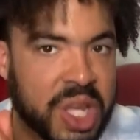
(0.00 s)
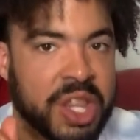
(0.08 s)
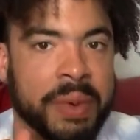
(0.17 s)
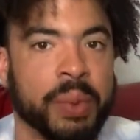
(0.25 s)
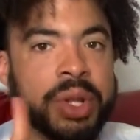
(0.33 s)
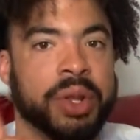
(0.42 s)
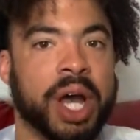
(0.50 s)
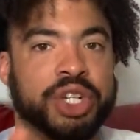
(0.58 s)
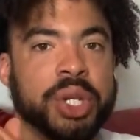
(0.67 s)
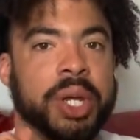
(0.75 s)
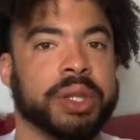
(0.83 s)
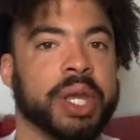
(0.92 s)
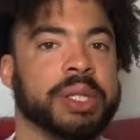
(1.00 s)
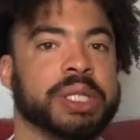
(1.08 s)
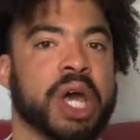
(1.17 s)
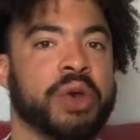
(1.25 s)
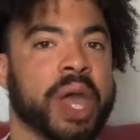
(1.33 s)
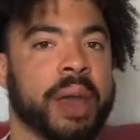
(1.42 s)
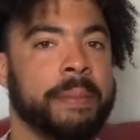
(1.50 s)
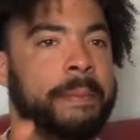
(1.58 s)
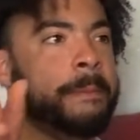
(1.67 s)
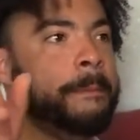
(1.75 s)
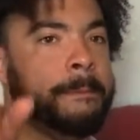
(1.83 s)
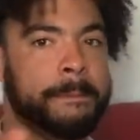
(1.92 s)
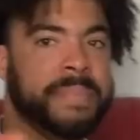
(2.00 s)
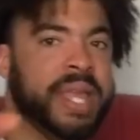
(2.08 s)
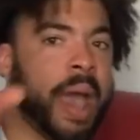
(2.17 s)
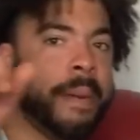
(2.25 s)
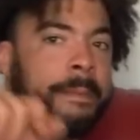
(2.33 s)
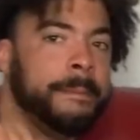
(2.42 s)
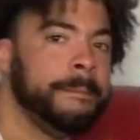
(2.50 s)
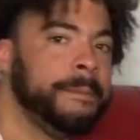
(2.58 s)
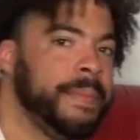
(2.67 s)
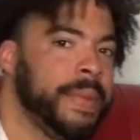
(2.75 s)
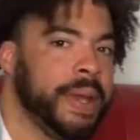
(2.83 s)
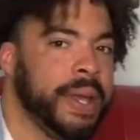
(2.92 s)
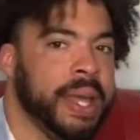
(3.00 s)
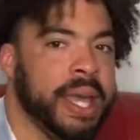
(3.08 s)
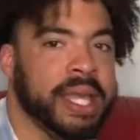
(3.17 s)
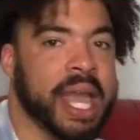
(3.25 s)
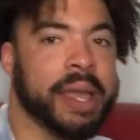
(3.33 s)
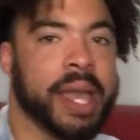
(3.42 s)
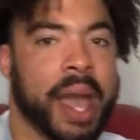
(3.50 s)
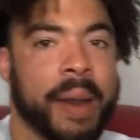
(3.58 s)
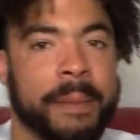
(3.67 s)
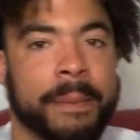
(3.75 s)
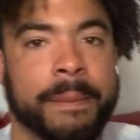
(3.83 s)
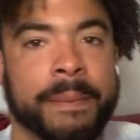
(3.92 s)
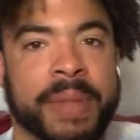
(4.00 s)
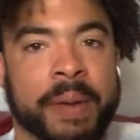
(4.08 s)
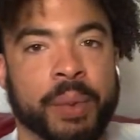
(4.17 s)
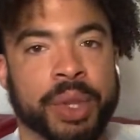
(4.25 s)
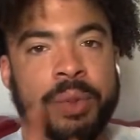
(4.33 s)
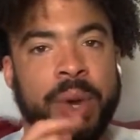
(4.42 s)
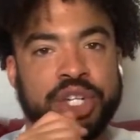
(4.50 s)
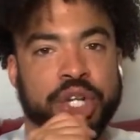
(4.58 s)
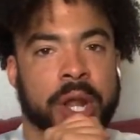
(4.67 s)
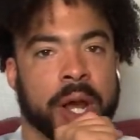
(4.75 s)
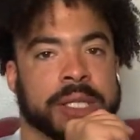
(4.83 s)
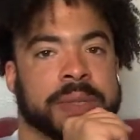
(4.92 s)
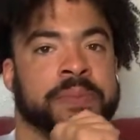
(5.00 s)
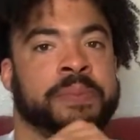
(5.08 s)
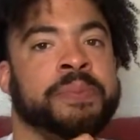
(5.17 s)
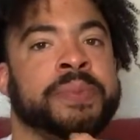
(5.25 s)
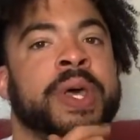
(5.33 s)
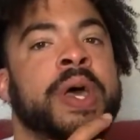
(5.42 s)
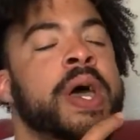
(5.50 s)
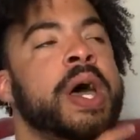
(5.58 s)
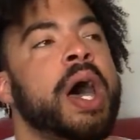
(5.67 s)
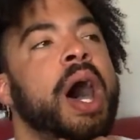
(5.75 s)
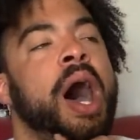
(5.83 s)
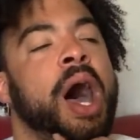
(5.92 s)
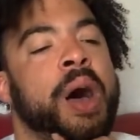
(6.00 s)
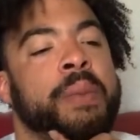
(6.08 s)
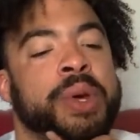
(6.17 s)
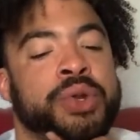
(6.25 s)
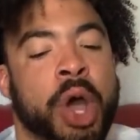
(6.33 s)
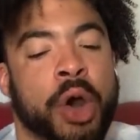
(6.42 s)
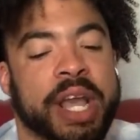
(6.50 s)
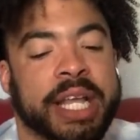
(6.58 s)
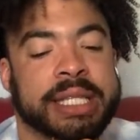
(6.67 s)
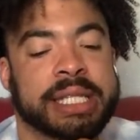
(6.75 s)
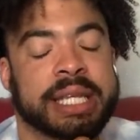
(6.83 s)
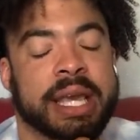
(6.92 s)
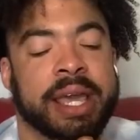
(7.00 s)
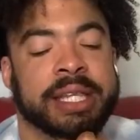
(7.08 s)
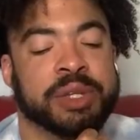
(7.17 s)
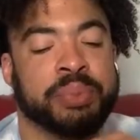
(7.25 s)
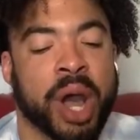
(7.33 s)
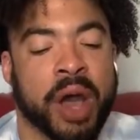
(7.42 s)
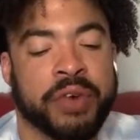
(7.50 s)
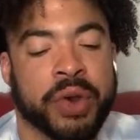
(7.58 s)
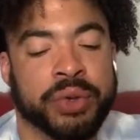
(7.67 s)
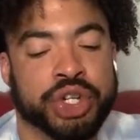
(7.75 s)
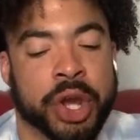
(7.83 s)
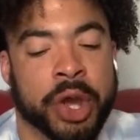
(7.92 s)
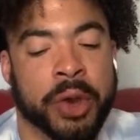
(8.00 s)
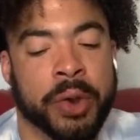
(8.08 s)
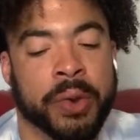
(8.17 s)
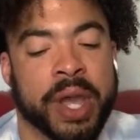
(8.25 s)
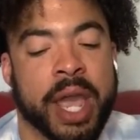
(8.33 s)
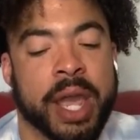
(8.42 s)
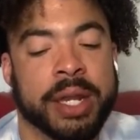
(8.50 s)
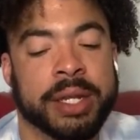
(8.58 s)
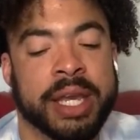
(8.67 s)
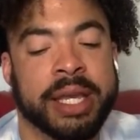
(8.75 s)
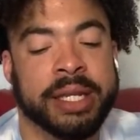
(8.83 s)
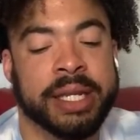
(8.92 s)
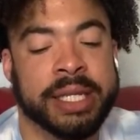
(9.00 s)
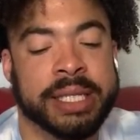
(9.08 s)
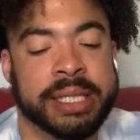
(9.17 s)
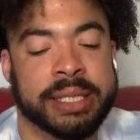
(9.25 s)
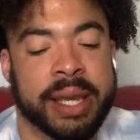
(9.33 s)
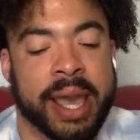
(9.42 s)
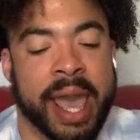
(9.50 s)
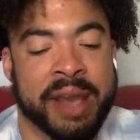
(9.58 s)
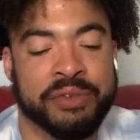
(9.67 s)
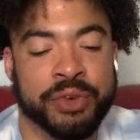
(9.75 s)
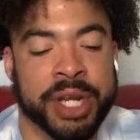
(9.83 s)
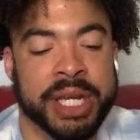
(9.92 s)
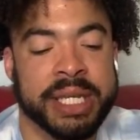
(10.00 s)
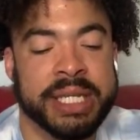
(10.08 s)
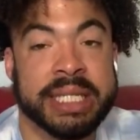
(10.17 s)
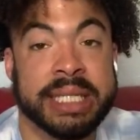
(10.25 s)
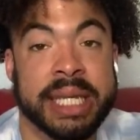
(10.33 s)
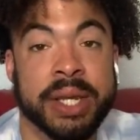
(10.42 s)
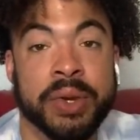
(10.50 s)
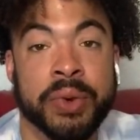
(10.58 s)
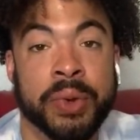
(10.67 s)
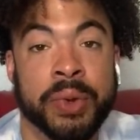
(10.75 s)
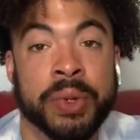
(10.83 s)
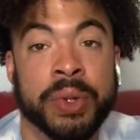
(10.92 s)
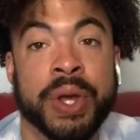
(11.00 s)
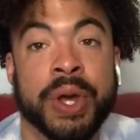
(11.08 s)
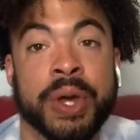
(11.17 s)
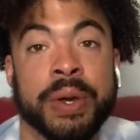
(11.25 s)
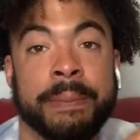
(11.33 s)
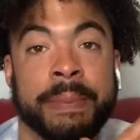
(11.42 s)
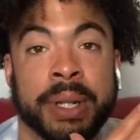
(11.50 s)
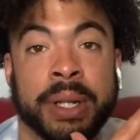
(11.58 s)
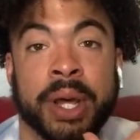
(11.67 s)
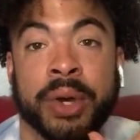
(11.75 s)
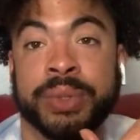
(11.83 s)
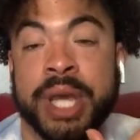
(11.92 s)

That'll be one of the watch along things. Okay. Yeah. Yeah. That'll be one of the watch alongs. No, it's a Bravo show, and it is every single below